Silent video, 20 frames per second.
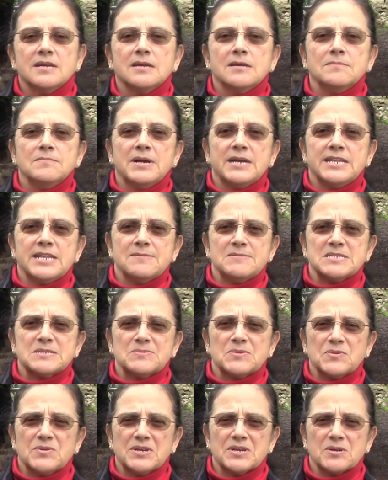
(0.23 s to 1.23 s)
My name
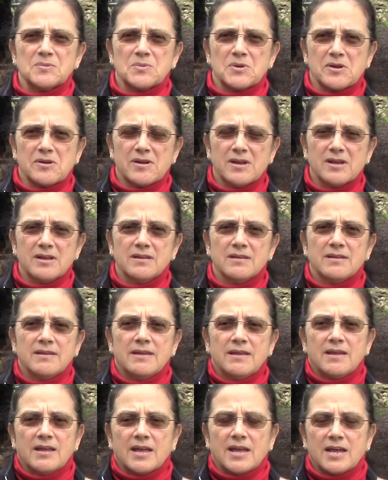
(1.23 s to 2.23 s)
is Maria Cabrera.
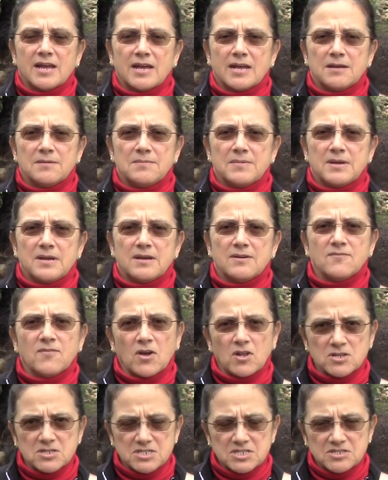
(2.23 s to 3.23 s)
I'm a
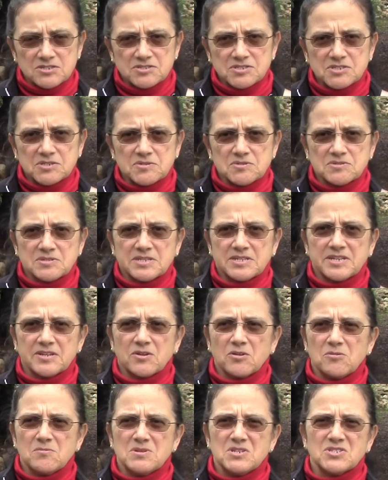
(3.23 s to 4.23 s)
volunteer docent at
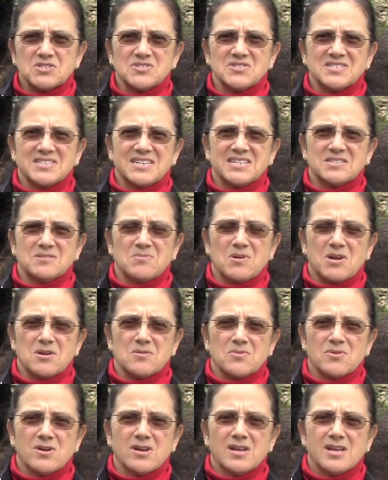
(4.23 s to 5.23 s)
Old Mission Santa
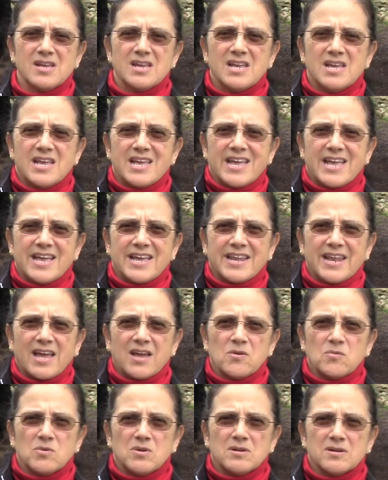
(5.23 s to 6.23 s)
Barbara and
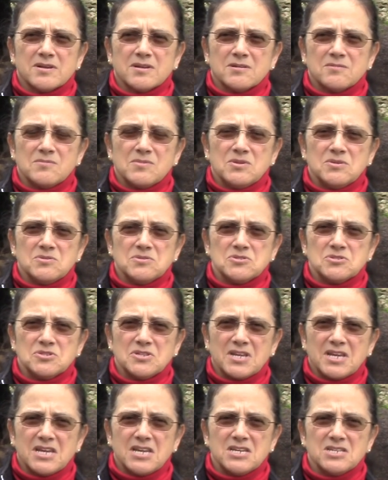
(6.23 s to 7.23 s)
I welcome you
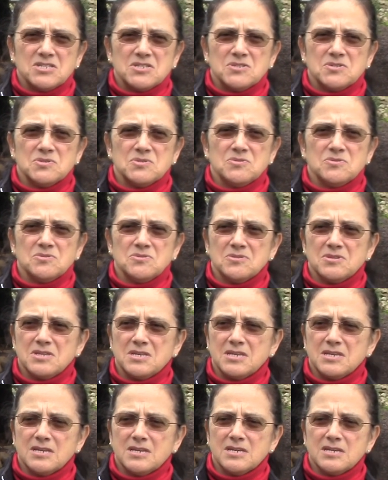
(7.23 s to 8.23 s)
today to
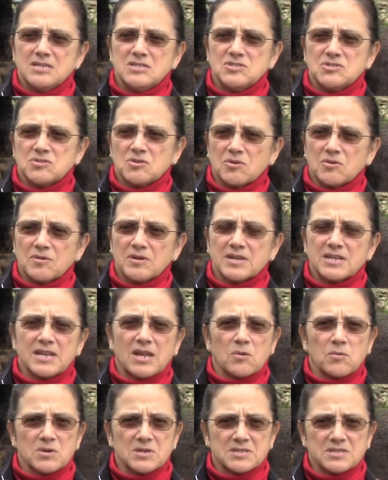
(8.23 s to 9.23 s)
the historic
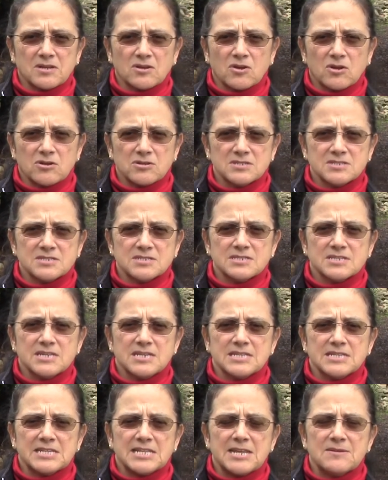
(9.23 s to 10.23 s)
La Huerta Gardens
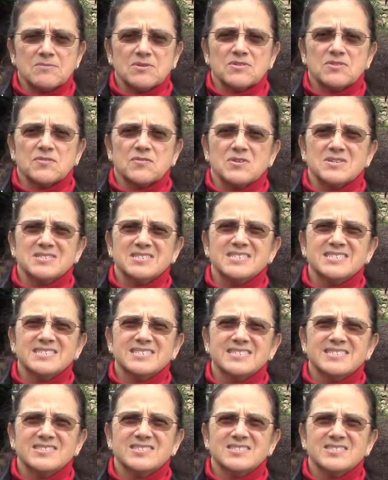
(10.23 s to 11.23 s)
in the name of the
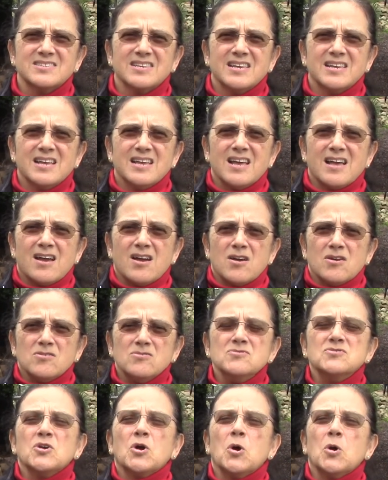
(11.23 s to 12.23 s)
Franciscans
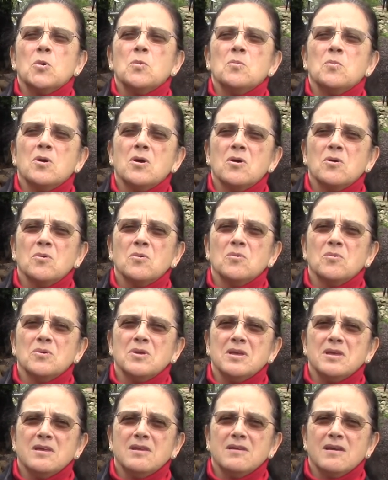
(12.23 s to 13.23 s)
whose home
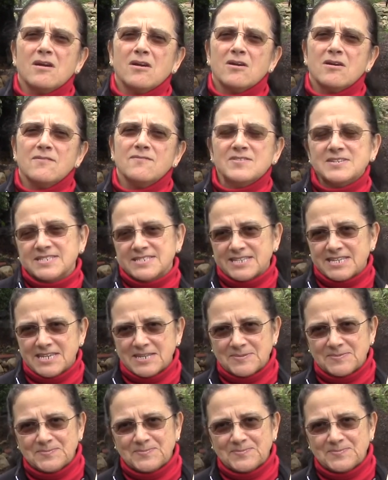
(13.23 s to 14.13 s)
we are visiting.